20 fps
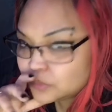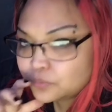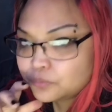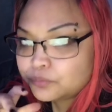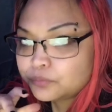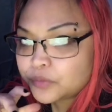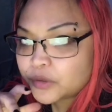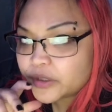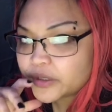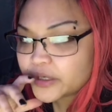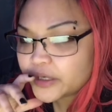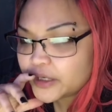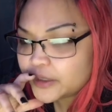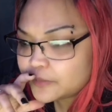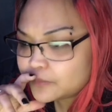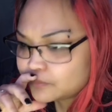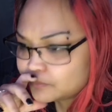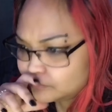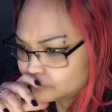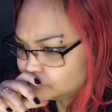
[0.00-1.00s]
Part
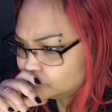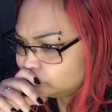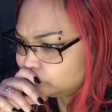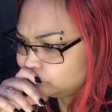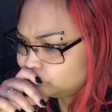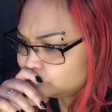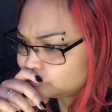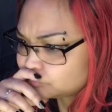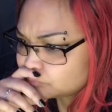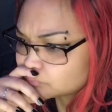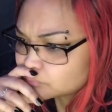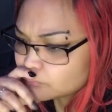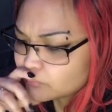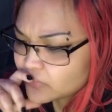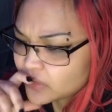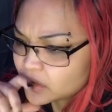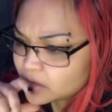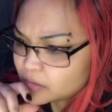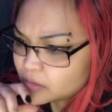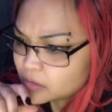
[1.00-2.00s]
8.
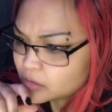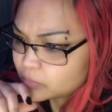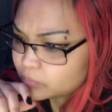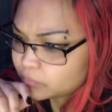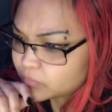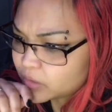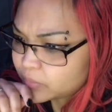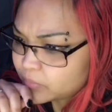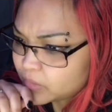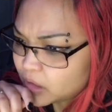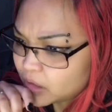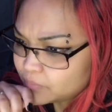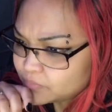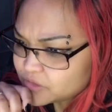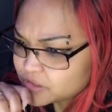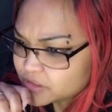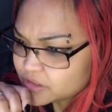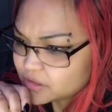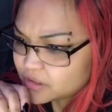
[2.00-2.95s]
My mom didn't